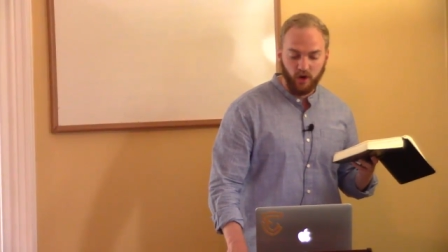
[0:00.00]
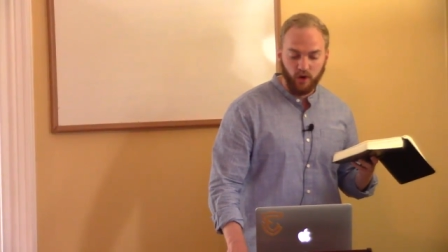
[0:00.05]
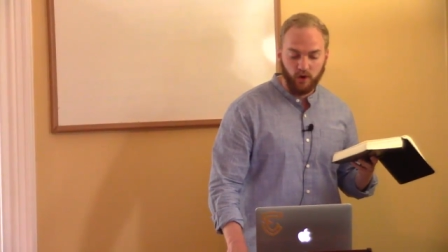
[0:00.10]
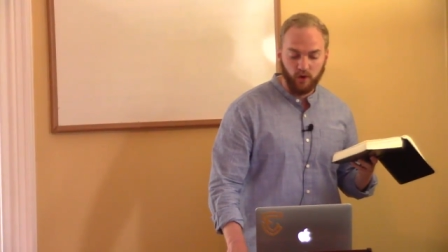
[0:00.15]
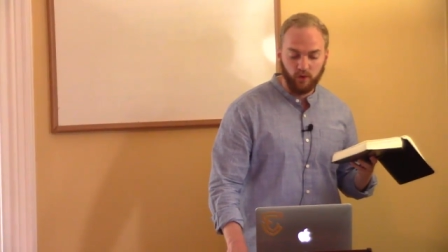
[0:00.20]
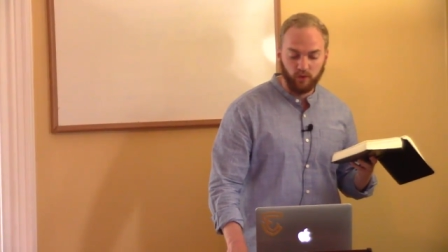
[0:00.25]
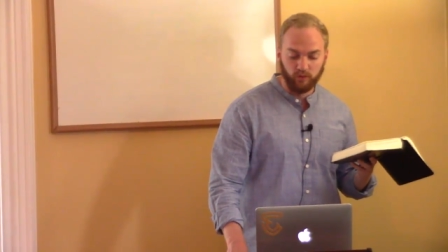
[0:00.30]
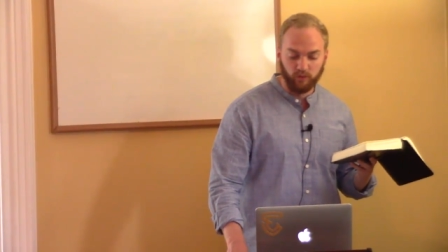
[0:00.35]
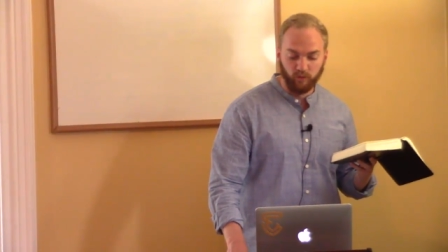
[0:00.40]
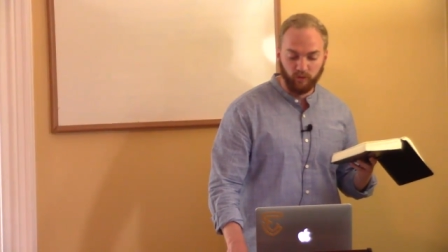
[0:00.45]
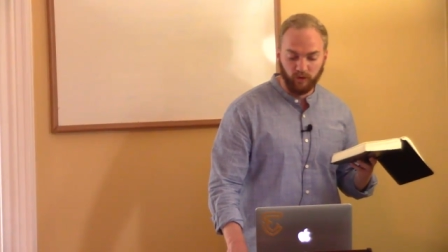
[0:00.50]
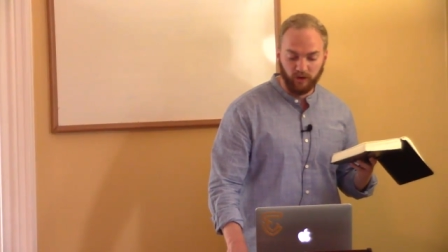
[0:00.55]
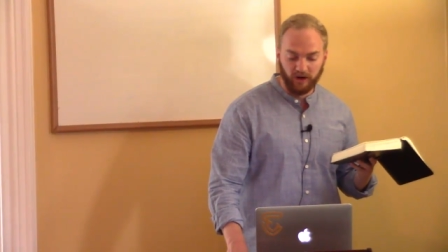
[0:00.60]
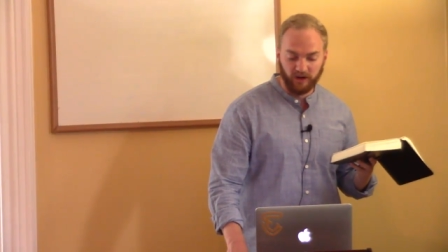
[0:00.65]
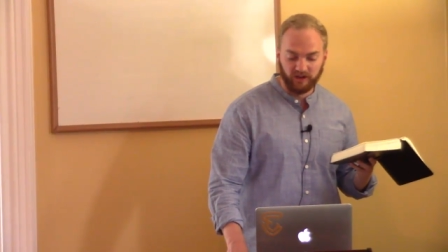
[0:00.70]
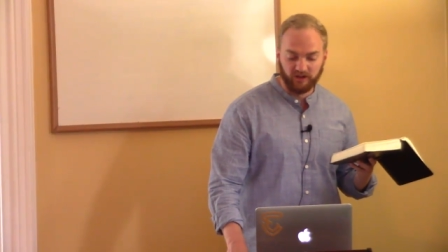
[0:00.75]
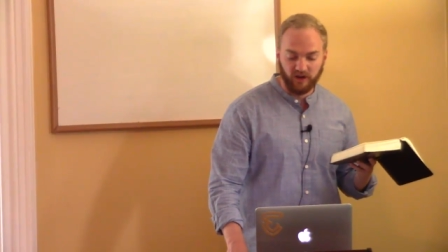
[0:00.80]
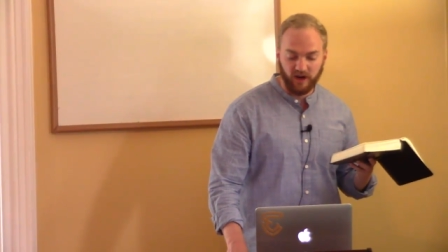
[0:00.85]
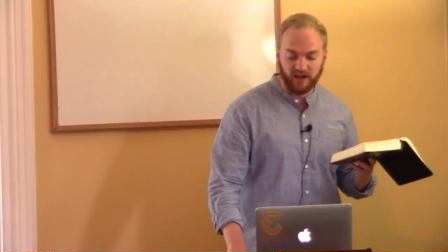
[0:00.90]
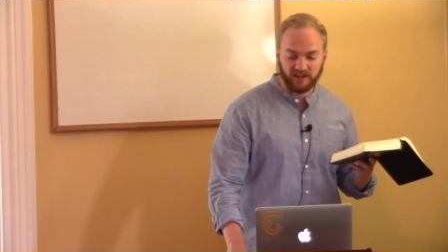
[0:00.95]
who were
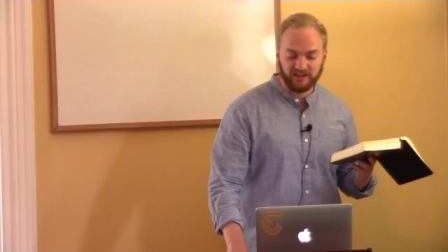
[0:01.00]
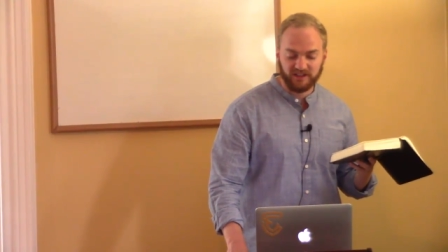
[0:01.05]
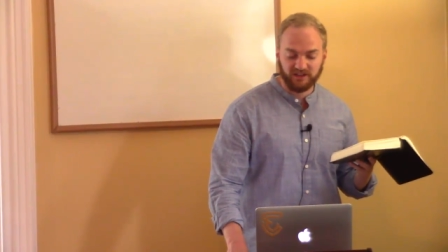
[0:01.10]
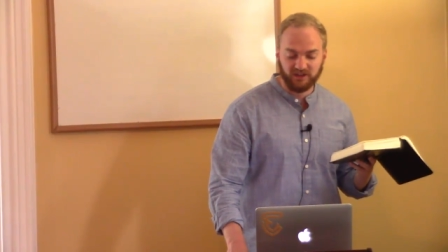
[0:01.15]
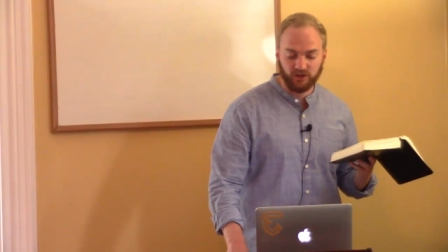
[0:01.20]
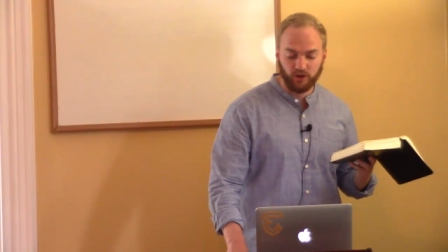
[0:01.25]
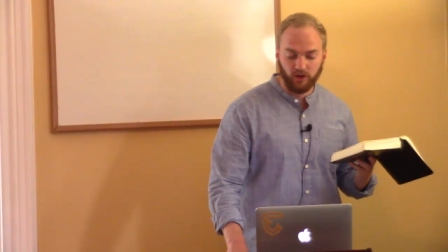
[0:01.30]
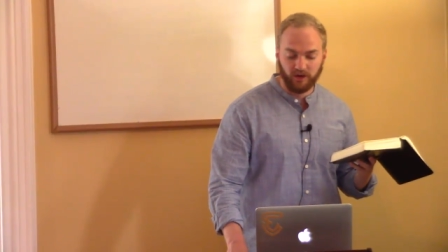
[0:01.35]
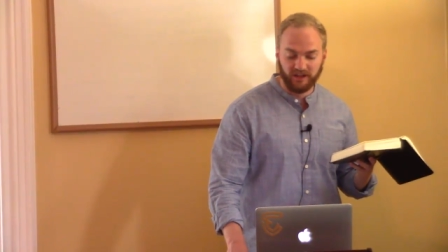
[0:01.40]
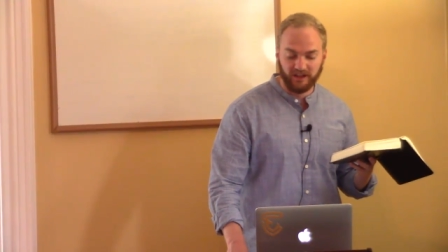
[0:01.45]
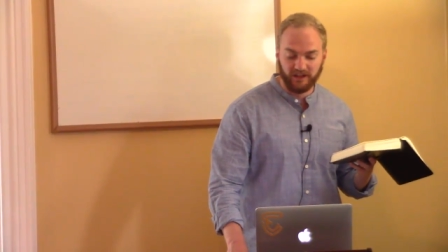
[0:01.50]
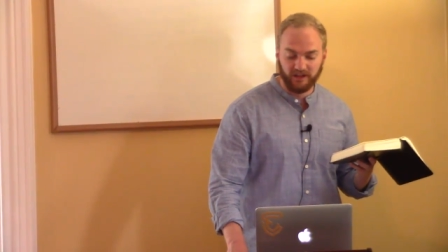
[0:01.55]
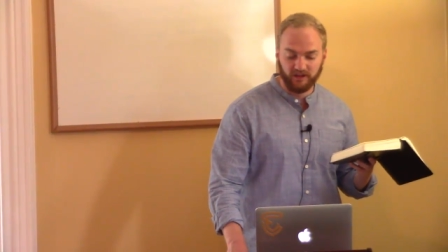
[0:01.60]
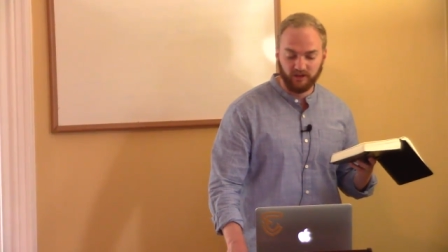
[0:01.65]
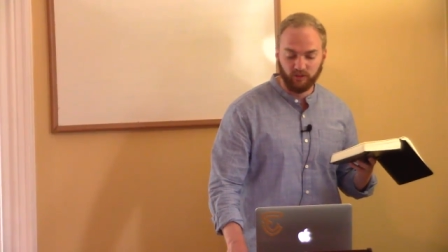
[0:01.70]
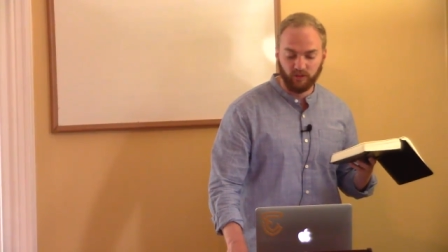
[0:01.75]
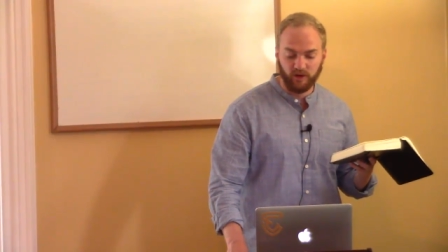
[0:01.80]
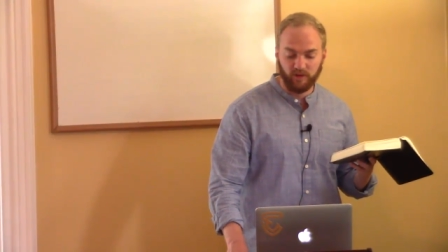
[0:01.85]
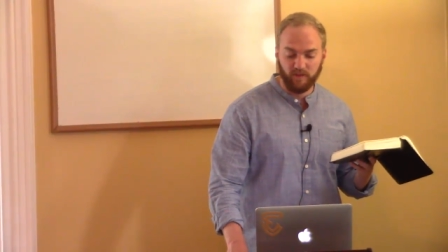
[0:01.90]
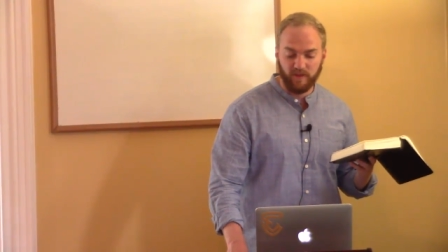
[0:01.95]
across the
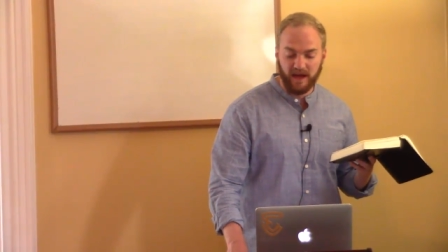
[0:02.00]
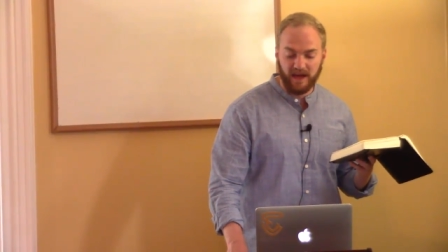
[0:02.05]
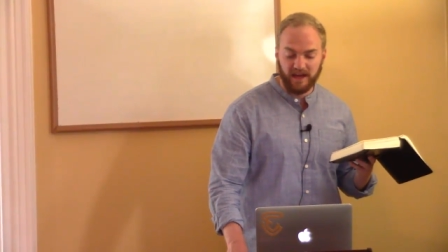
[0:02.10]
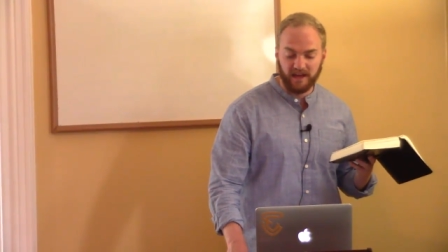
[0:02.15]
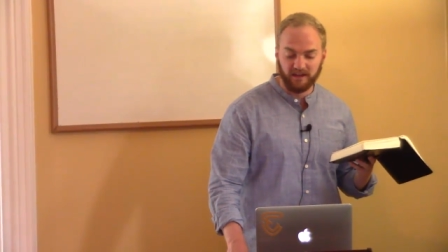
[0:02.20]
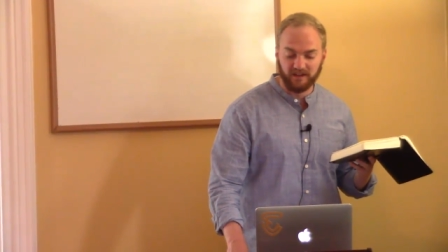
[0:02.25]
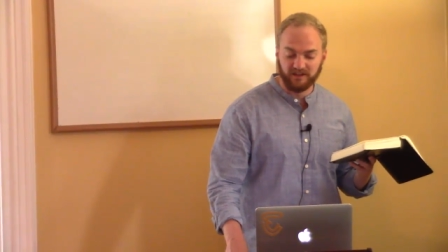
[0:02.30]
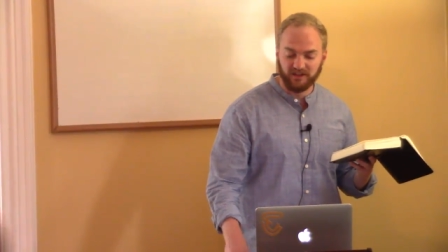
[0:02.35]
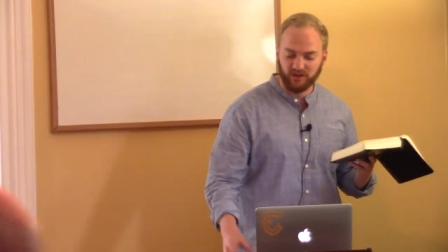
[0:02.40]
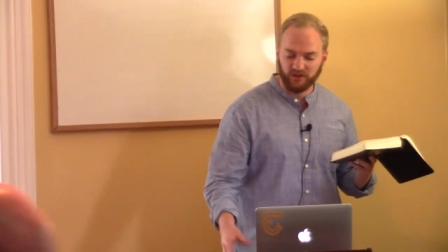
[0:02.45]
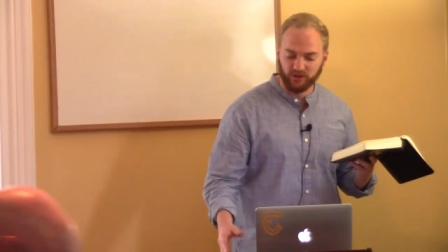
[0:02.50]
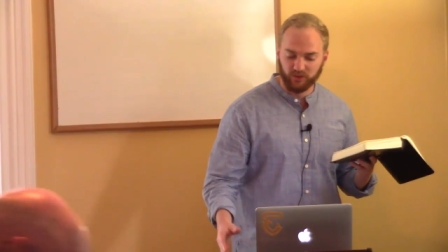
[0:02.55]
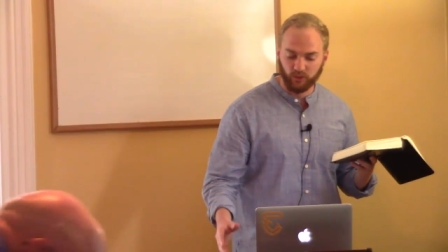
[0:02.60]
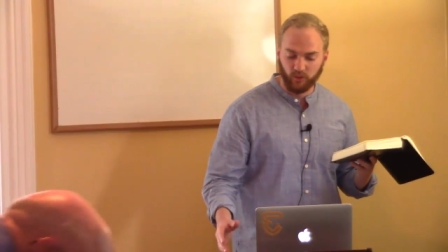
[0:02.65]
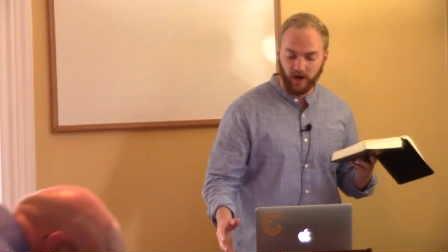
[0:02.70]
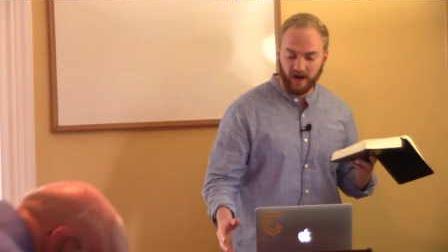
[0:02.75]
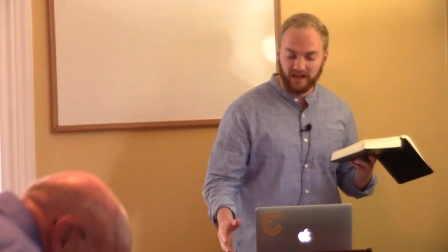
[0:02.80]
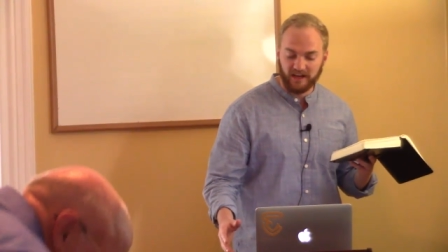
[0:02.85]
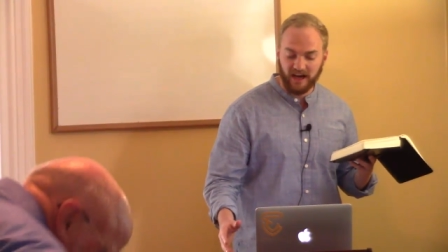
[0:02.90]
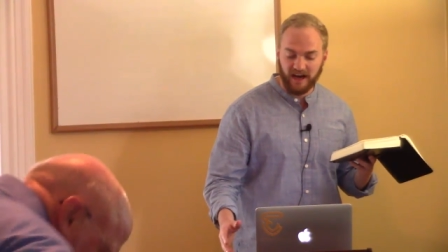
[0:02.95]
Jordan remained whose
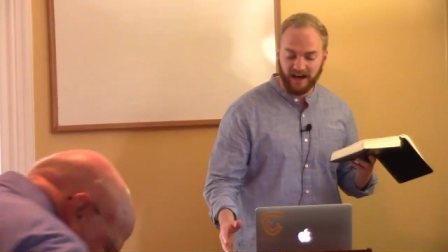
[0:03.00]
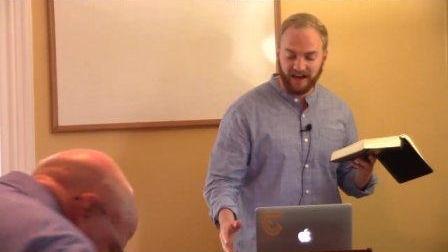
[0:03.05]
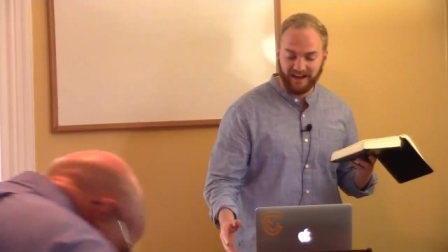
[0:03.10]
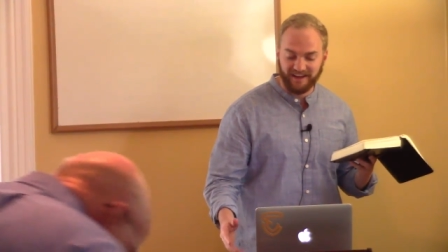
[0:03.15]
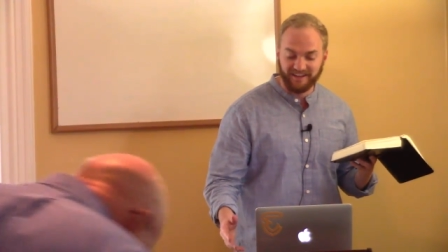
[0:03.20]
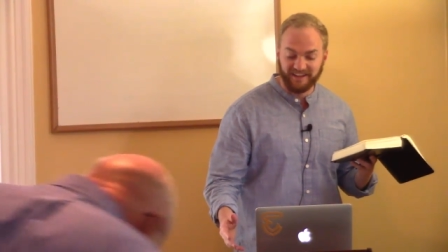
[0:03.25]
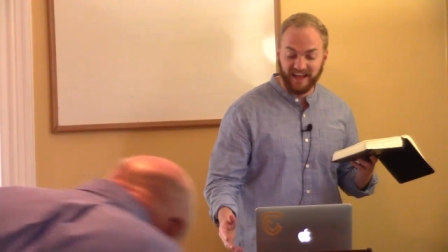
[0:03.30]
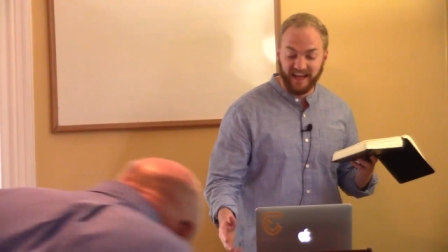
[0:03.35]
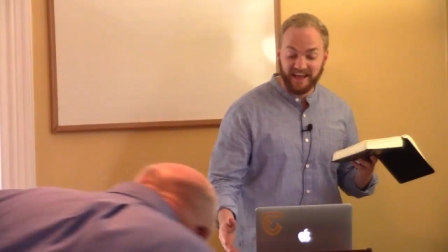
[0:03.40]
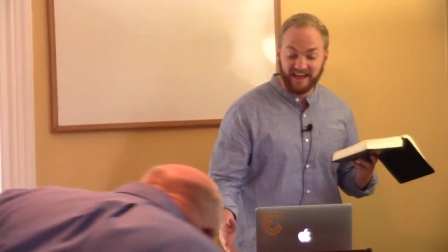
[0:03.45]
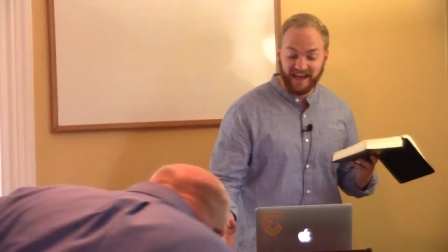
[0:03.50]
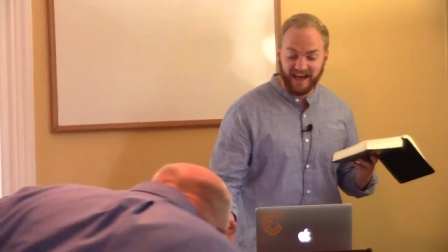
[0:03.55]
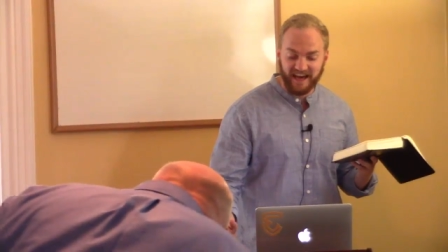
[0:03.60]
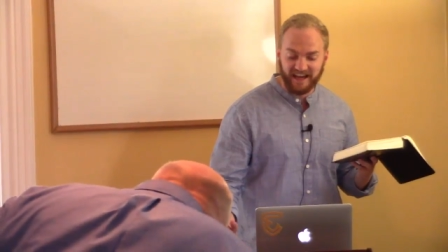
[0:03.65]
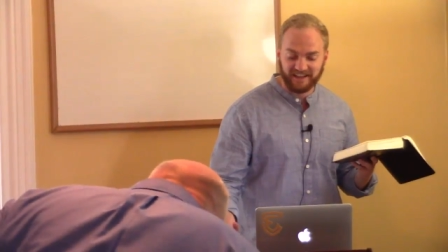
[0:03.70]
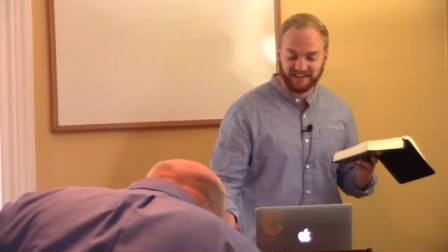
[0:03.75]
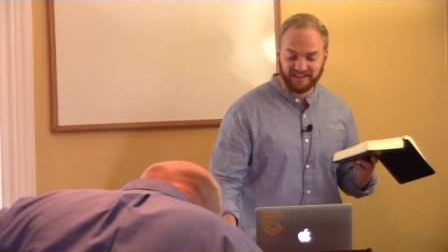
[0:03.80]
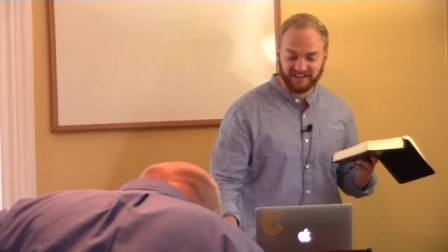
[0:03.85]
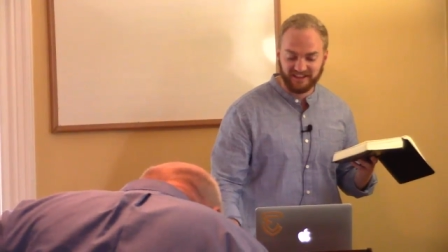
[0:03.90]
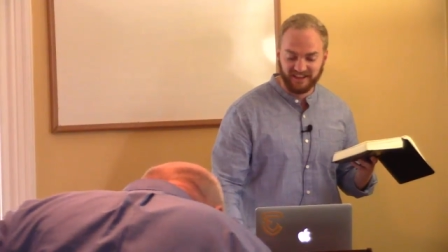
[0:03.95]
right eye
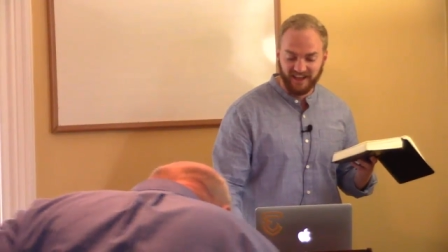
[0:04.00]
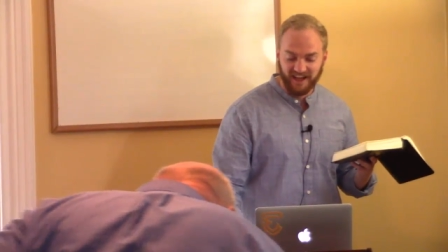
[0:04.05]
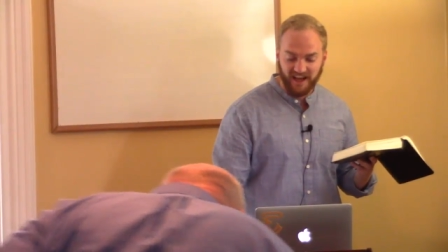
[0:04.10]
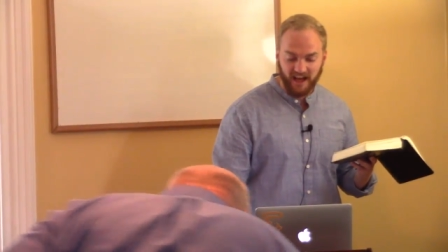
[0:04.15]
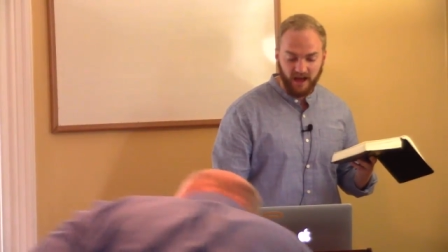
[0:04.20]
Nahash,